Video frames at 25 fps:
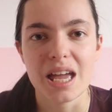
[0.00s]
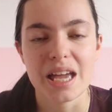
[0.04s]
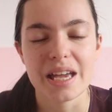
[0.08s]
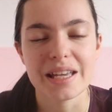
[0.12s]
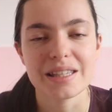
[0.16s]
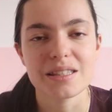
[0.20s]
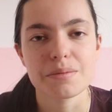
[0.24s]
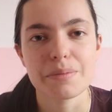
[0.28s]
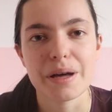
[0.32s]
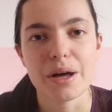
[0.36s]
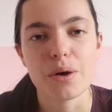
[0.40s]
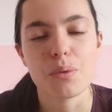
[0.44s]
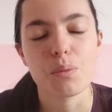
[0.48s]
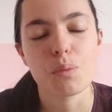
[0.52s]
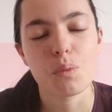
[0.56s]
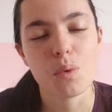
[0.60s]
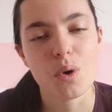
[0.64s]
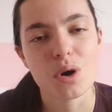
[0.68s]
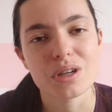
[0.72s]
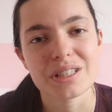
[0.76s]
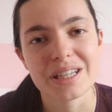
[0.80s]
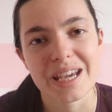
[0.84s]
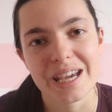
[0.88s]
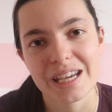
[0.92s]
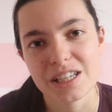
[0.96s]
It's about
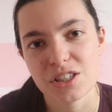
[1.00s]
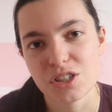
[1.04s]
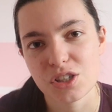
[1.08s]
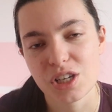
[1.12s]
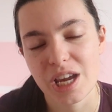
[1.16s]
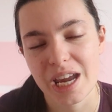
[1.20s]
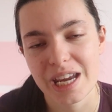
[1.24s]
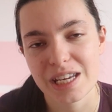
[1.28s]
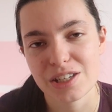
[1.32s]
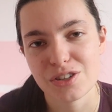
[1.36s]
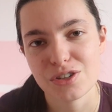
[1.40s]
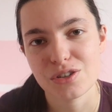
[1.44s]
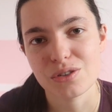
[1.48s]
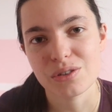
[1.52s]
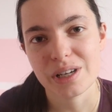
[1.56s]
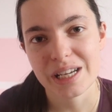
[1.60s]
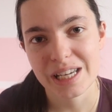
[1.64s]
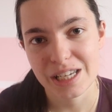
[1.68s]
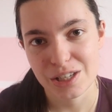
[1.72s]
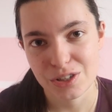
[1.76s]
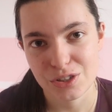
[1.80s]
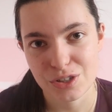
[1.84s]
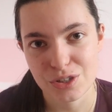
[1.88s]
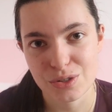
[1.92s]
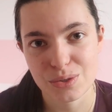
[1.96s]
what educational
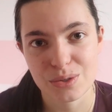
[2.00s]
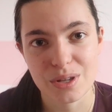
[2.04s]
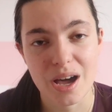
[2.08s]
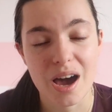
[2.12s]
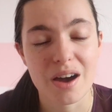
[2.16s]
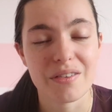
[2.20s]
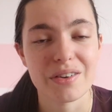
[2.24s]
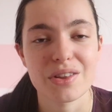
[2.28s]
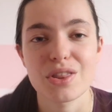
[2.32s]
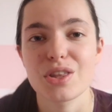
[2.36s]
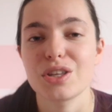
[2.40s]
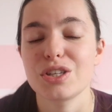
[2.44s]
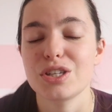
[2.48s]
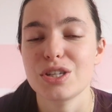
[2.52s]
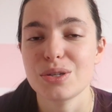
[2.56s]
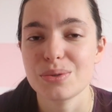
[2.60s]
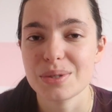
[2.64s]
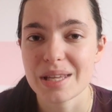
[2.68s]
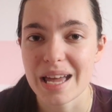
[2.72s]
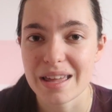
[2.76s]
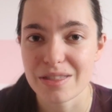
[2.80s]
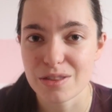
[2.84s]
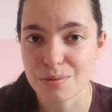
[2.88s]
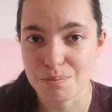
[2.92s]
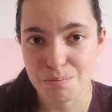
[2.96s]
issues are in the
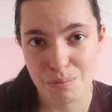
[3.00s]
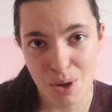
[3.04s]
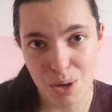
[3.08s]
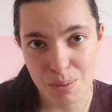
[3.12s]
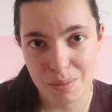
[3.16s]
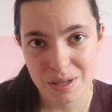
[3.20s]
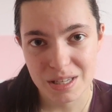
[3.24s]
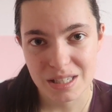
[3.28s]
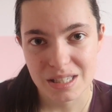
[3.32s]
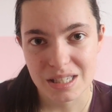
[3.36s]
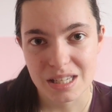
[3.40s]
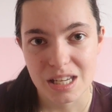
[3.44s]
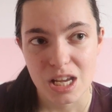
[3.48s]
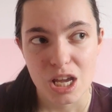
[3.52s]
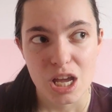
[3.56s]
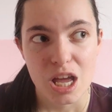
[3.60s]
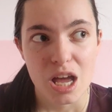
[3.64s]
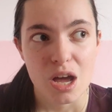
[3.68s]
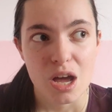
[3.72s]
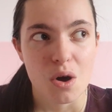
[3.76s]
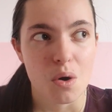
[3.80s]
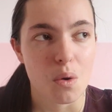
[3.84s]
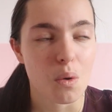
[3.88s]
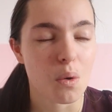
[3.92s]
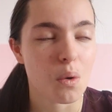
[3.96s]
news at the moment,
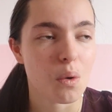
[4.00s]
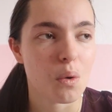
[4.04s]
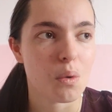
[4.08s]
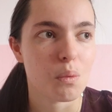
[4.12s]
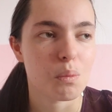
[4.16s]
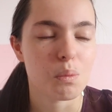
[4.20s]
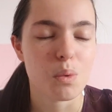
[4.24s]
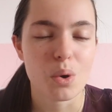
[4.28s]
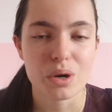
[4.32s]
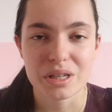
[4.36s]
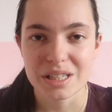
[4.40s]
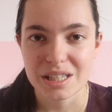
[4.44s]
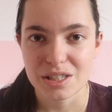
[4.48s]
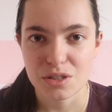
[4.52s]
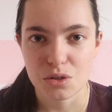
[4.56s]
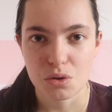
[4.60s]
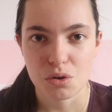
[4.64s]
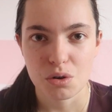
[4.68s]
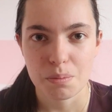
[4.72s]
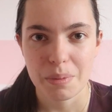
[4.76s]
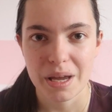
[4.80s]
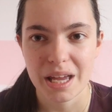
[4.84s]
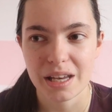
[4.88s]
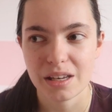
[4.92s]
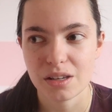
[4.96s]
or what is
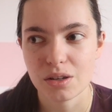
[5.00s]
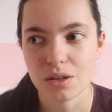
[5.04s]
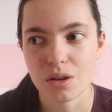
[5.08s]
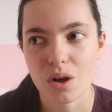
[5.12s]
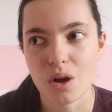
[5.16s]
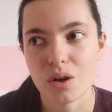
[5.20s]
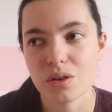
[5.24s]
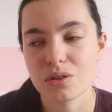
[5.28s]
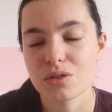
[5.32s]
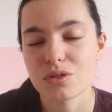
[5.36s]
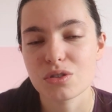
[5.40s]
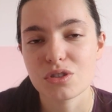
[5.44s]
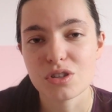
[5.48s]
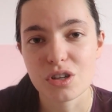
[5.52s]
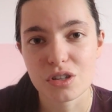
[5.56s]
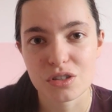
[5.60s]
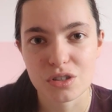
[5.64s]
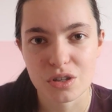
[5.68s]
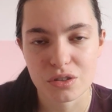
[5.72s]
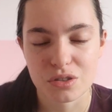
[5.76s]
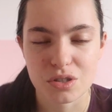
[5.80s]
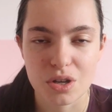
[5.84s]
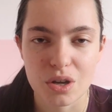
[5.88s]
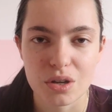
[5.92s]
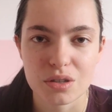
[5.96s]
your opinion on
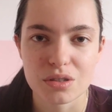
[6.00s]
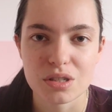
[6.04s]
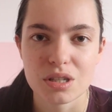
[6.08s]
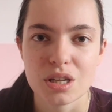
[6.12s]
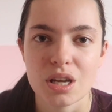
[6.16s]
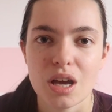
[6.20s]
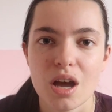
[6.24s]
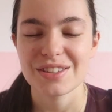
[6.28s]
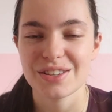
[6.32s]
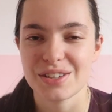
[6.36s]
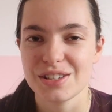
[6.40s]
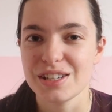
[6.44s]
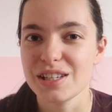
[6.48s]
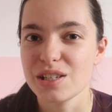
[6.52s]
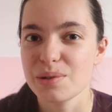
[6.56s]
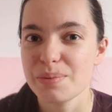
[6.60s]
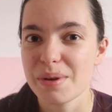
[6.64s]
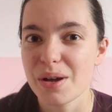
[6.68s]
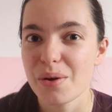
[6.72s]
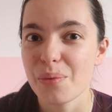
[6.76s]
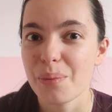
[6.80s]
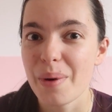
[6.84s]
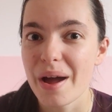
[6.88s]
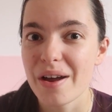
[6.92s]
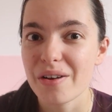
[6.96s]
So you need to
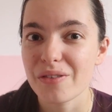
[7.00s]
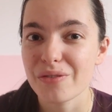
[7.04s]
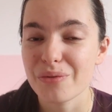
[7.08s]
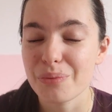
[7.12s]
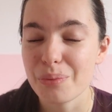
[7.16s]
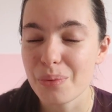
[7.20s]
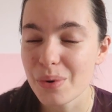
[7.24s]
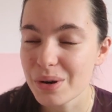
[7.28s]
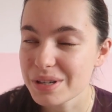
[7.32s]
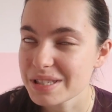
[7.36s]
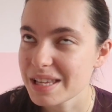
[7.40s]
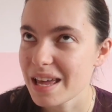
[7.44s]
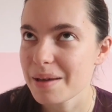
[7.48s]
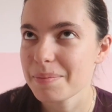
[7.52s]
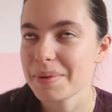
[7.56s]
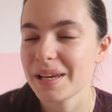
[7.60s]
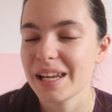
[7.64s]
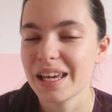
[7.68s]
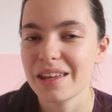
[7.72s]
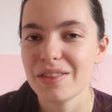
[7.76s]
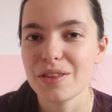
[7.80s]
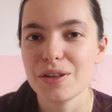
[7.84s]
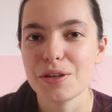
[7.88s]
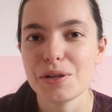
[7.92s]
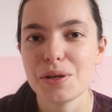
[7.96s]
be aware of what's
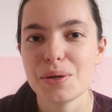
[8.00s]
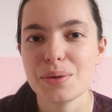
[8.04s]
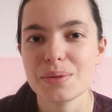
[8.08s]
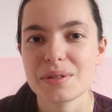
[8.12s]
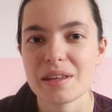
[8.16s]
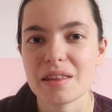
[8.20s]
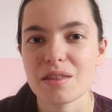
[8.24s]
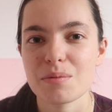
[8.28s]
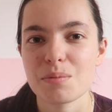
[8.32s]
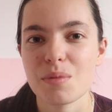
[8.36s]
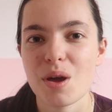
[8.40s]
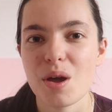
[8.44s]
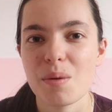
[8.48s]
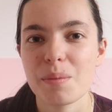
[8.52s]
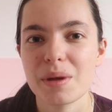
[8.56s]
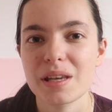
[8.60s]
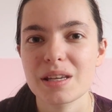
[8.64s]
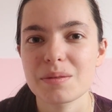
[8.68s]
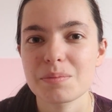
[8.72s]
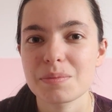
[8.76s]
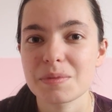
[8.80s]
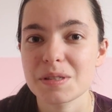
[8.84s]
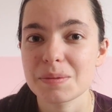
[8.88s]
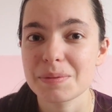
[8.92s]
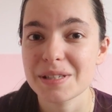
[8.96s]
happening in the news at the
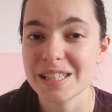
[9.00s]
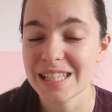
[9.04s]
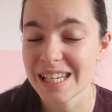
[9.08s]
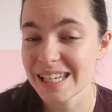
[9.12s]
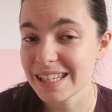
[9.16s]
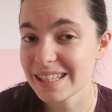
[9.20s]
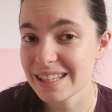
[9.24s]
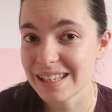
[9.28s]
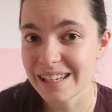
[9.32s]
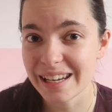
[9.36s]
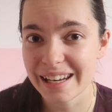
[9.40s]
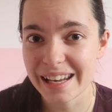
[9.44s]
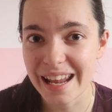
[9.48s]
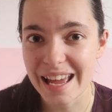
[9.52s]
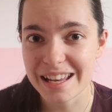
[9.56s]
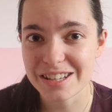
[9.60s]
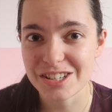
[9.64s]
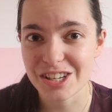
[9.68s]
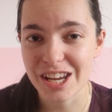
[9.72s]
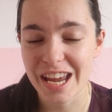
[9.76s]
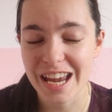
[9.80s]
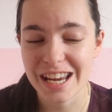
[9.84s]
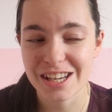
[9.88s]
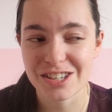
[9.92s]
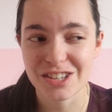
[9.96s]
moment, particularly in
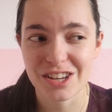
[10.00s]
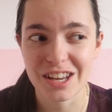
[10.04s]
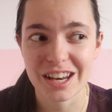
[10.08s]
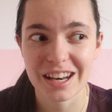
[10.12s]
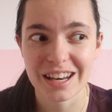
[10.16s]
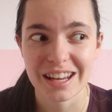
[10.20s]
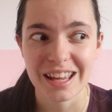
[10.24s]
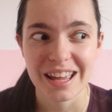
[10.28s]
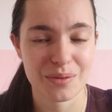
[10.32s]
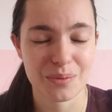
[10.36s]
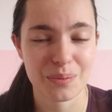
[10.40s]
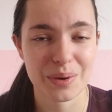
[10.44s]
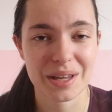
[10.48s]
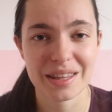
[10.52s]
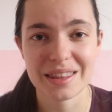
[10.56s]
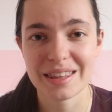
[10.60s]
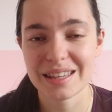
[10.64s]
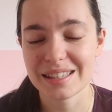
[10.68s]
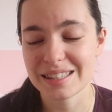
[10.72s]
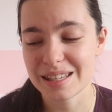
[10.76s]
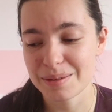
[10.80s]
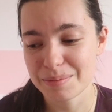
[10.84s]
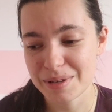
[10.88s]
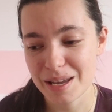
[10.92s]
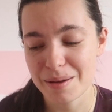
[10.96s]
education. With
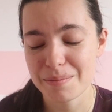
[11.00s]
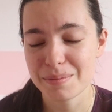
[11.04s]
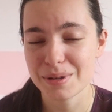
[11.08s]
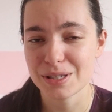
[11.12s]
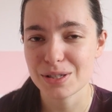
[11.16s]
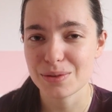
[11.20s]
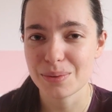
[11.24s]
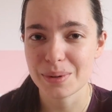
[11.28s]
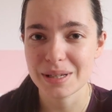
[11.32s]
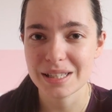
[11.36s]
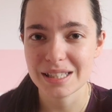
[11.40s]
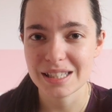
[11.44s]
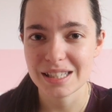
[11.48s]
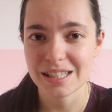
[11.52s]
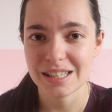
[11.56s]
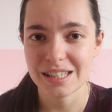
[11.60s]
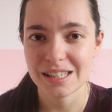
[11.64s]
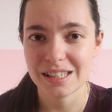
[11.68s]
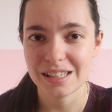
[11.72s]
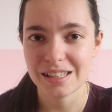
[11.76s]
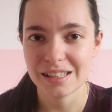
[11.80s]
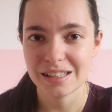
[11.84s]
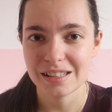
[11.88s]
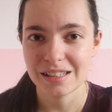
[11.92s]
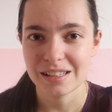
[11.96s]
September
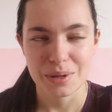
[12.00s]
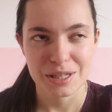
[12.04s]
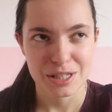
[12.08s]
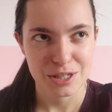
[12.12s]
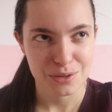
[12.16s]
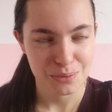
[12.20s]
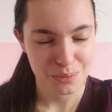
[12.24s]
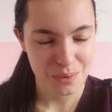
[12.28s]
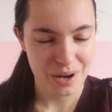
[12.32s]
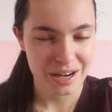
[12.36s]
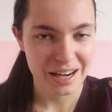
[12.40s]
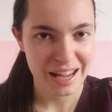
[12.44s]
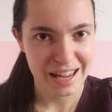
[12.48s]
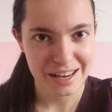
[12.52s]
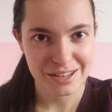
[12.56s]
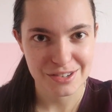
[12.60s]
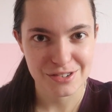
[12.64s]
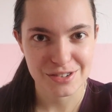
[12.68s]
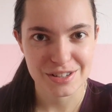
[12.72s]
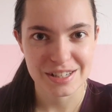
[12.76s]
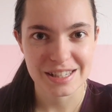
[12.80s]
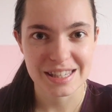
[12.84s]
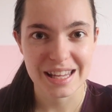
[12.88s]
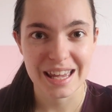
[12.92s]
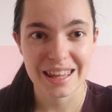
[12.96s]
2021
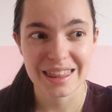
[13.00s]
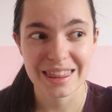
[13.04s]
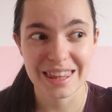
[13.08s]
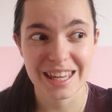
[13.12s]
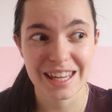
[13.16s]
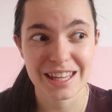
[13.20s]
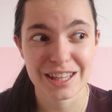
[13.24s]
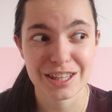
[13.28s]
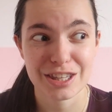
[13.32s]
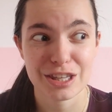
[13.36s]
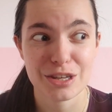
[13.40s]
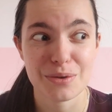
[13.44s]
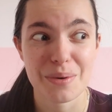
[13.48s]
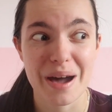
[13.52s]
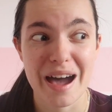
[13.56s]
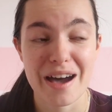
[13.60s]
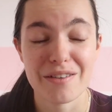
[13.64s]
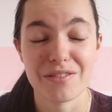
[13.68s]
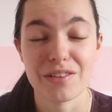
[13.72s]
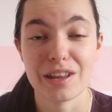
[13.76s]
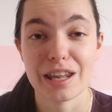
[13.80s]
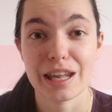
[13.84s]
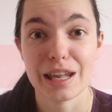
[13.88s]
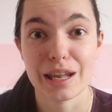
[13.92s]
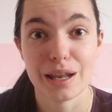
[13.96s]
entrance, I think you
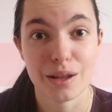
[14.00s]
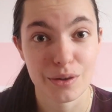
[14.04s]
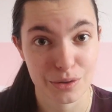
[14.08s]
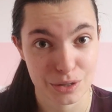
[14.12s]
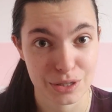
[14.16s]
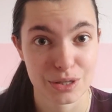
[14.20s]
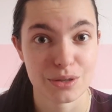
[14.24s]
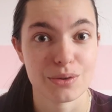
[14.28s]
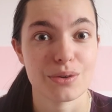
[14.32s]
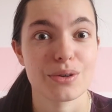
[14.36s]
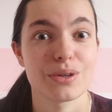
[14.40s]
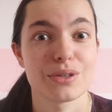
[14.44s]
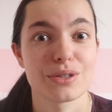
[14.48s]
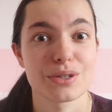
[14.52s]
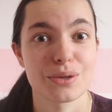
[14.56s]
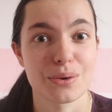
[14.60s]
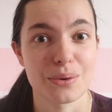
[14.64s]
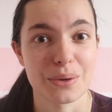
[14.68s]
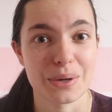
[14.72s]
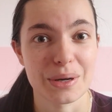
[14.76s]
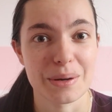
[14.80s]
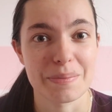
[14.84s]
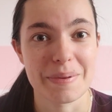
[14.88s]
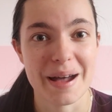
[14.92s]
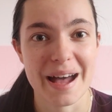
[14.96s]
have a lot you could
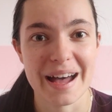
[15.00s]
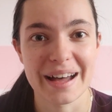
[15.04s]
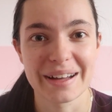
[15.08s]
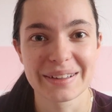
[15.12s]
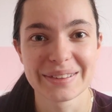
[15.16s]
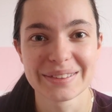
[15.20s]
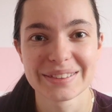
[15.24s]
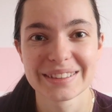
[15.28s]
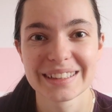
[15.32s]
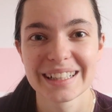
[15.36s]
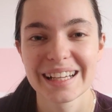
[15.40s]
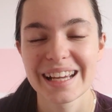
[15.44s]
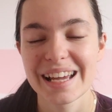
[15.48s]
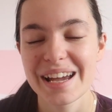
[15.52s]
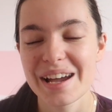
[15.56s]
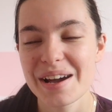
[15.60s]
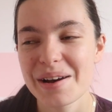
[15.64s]
talk about.